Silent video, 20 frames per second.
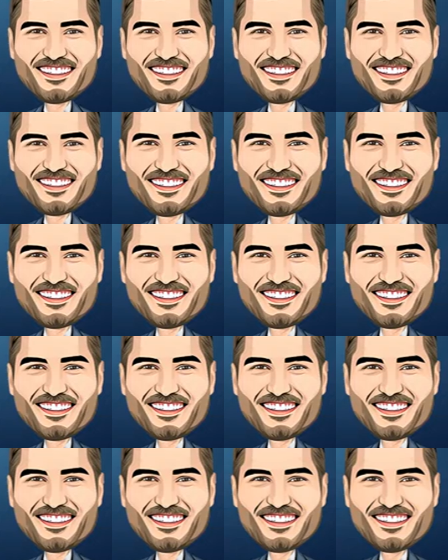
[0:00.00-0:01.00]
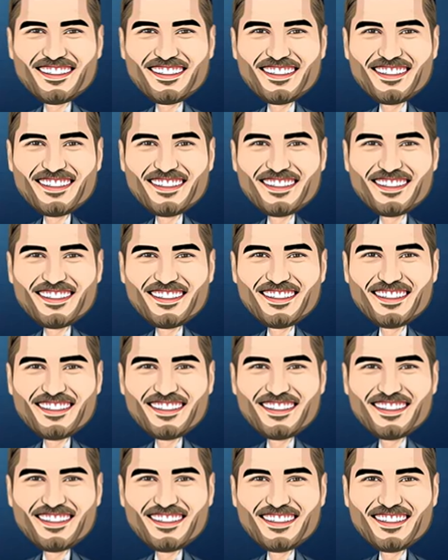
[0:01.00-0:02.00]

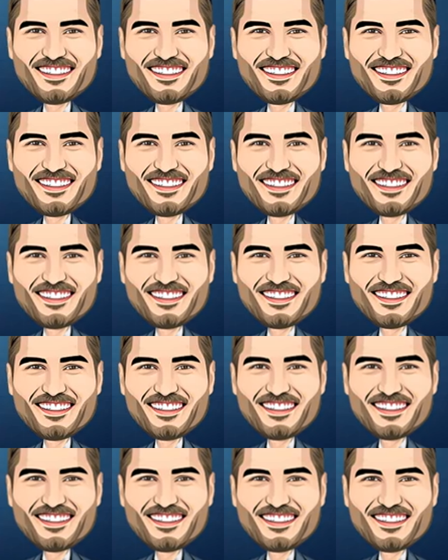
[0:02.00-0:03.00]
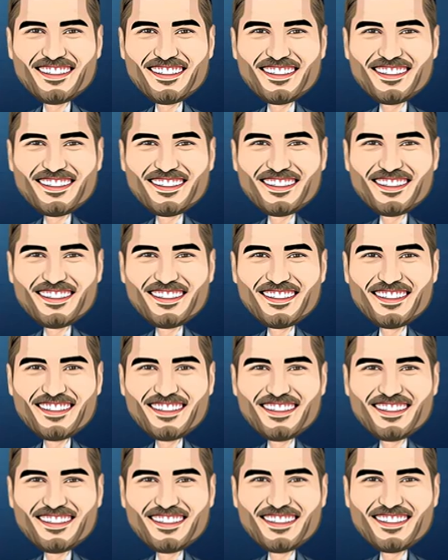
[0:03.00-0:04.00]

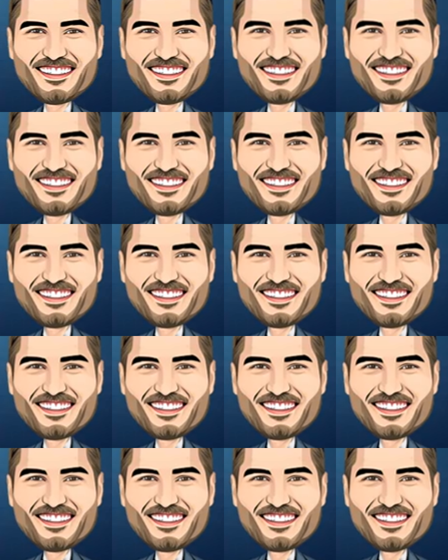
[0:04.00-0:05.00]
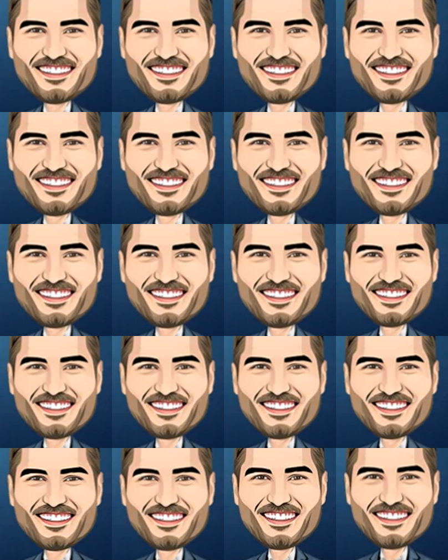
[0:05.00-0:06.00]

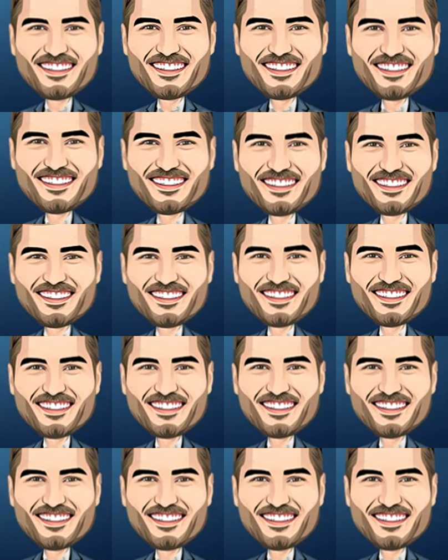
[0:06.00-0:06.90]
No words are spoken by the person on screen.